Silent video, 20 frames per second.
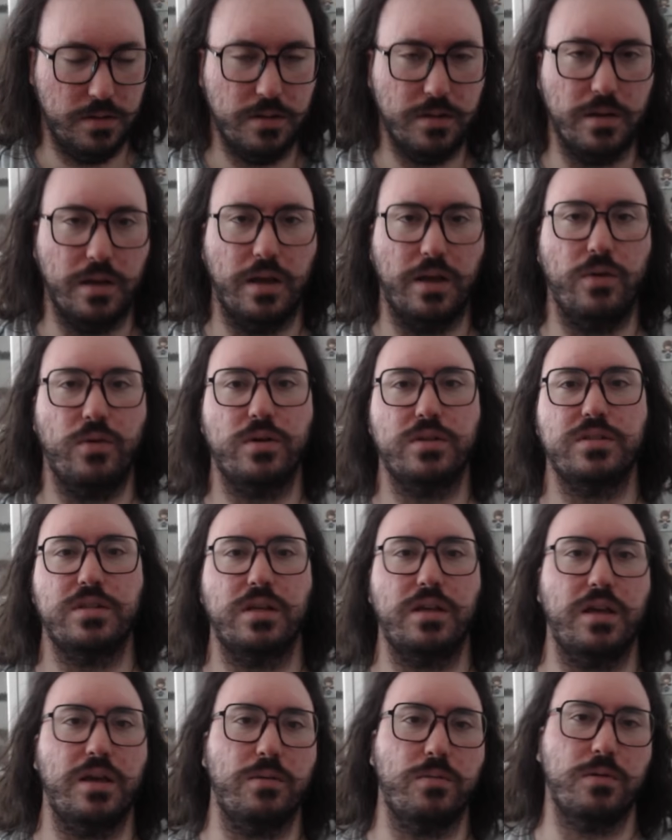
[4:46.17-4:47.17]
What's the
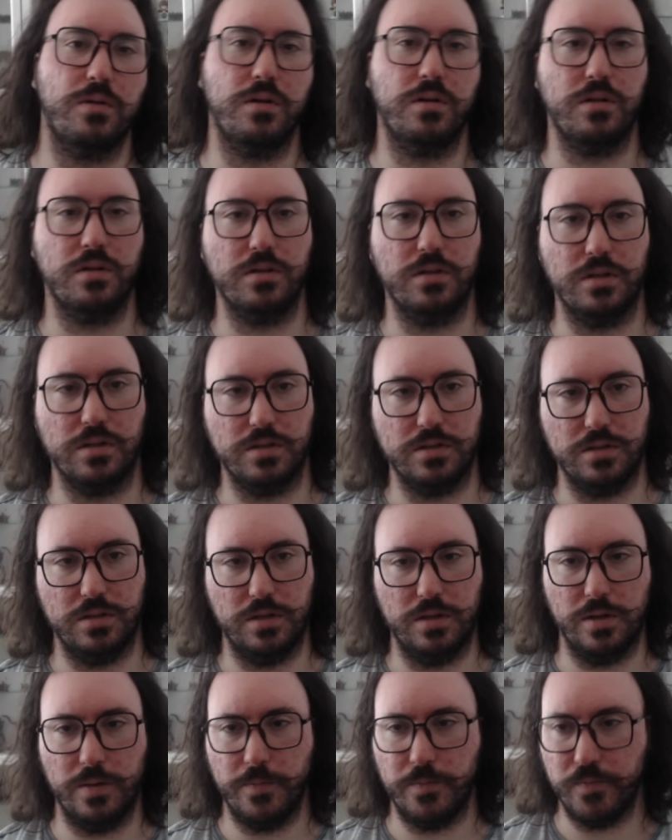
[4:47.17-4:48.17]
game called? Let's see.
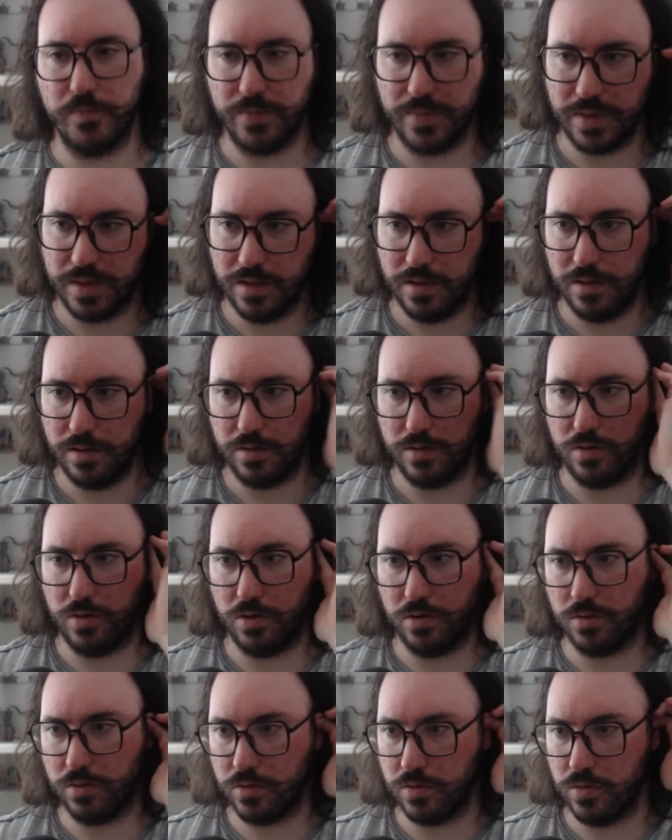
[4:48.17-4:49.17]

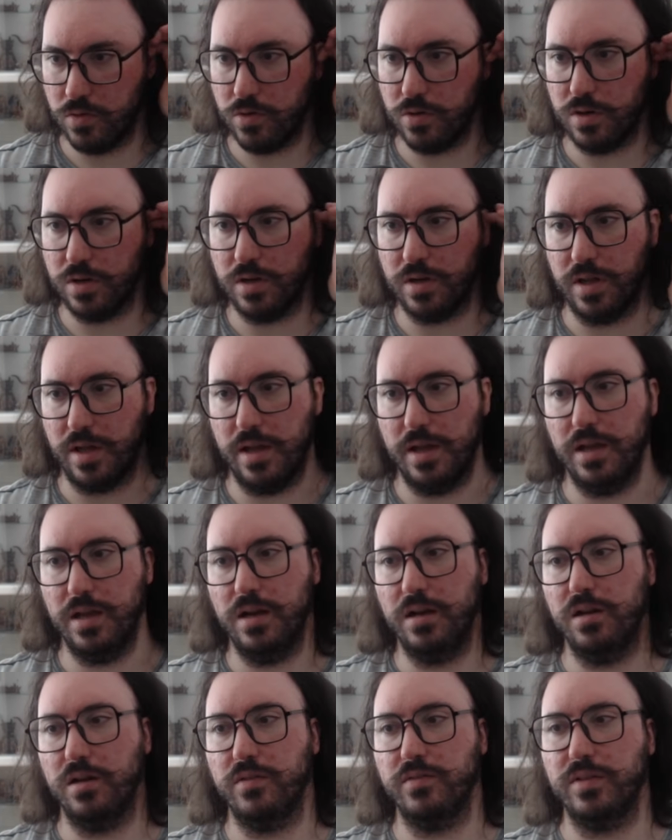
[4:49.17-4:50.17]
Concord
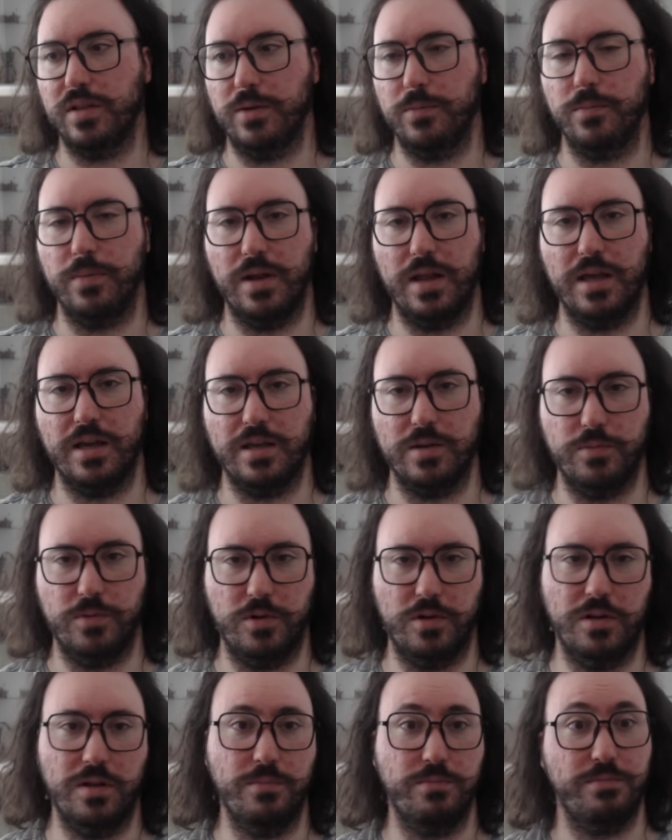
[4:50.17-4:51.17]
Tale of the
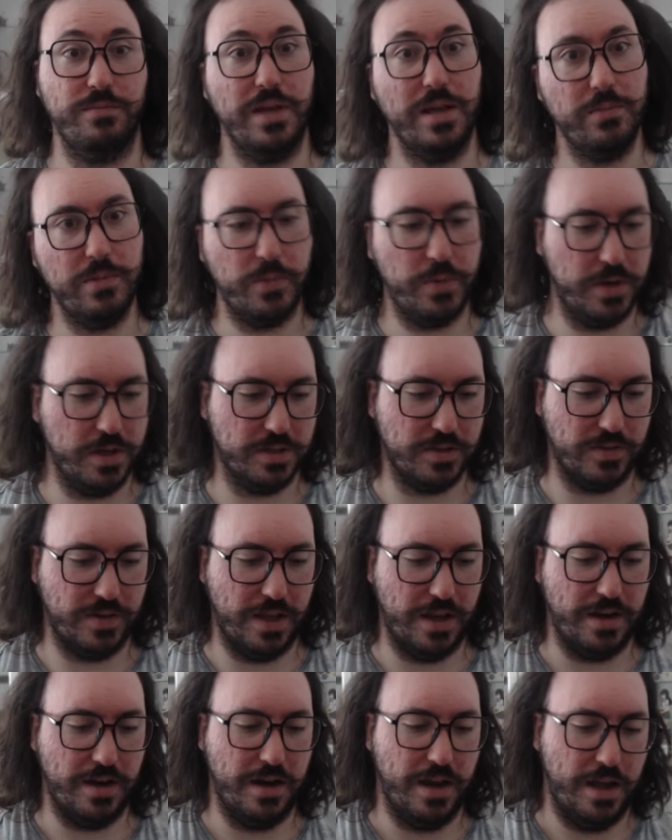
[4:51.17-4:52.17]
Implacable. Maybe because of
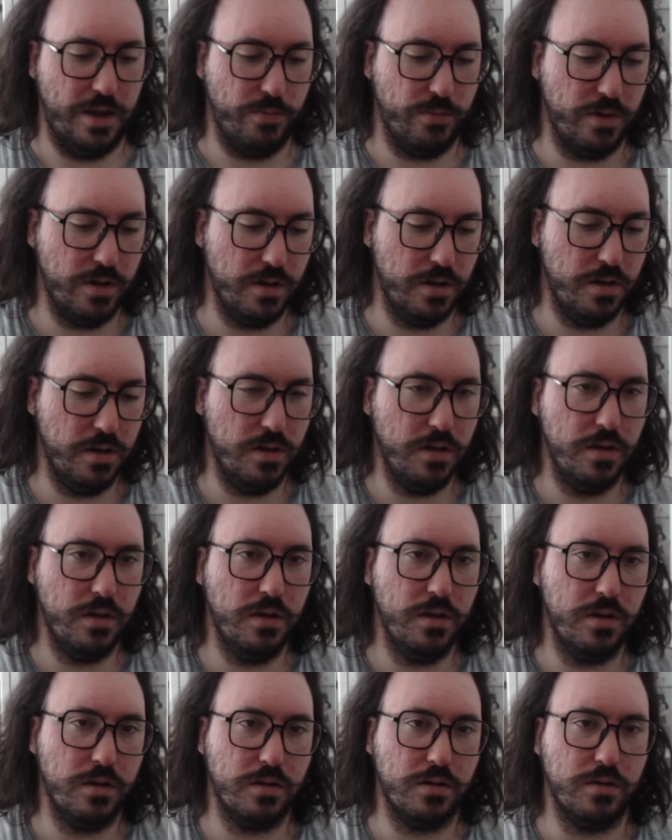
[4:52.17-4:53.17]
that name.
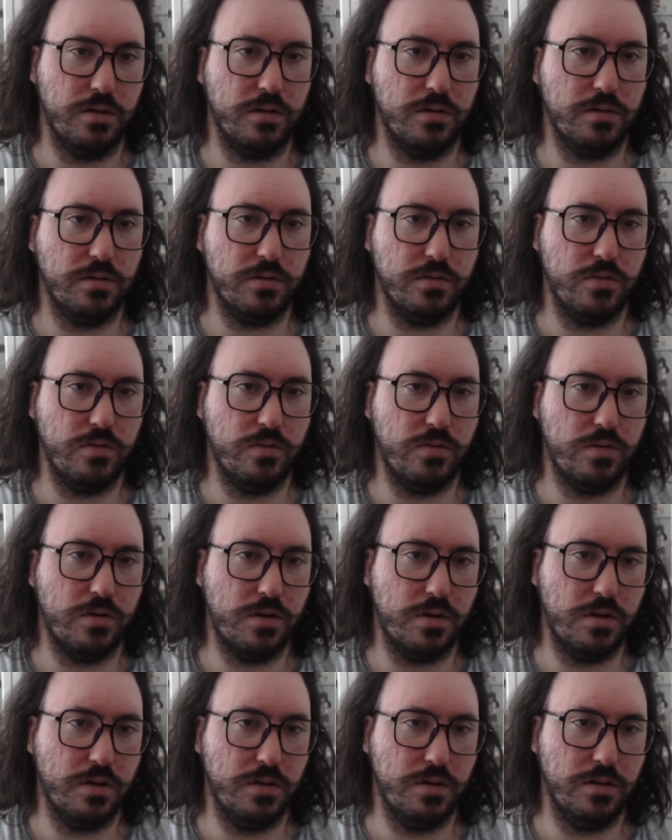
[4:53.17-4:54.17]

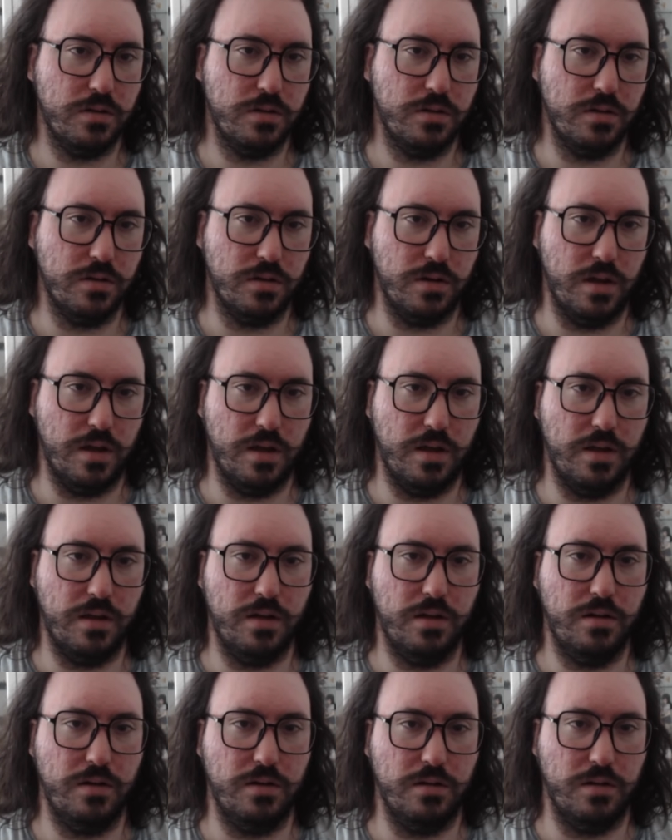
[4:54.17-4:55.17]
Concord
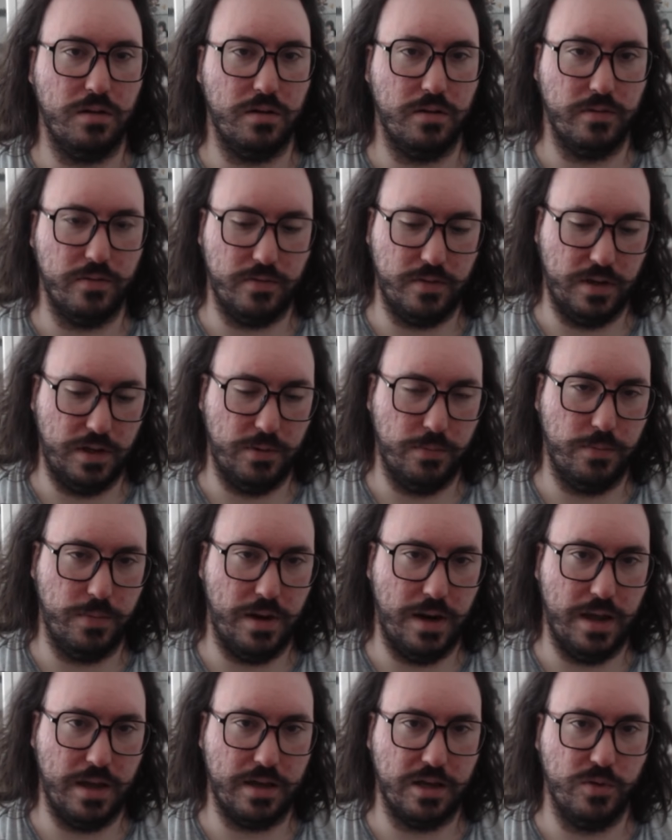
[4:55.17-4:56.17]
Tale of the
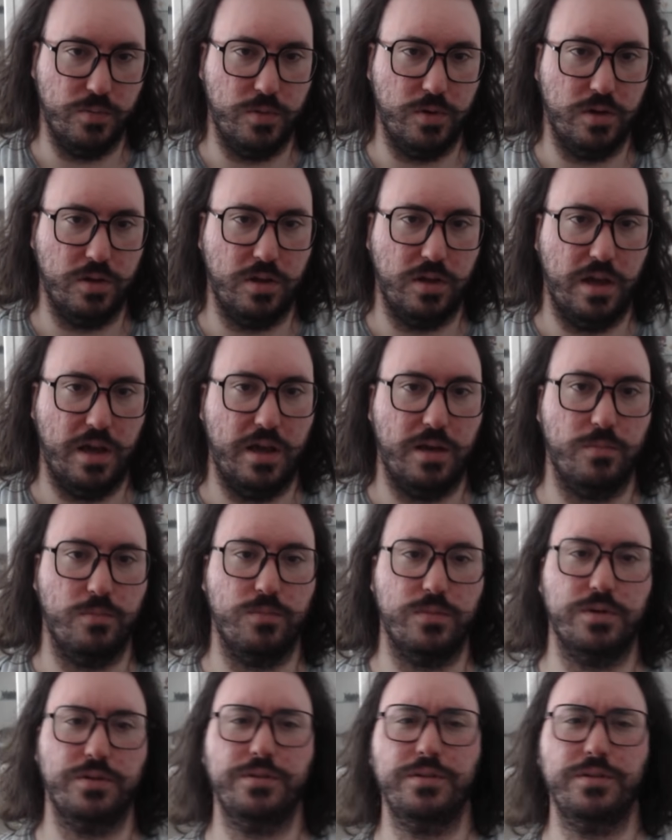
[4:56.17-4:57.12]
Implacable game.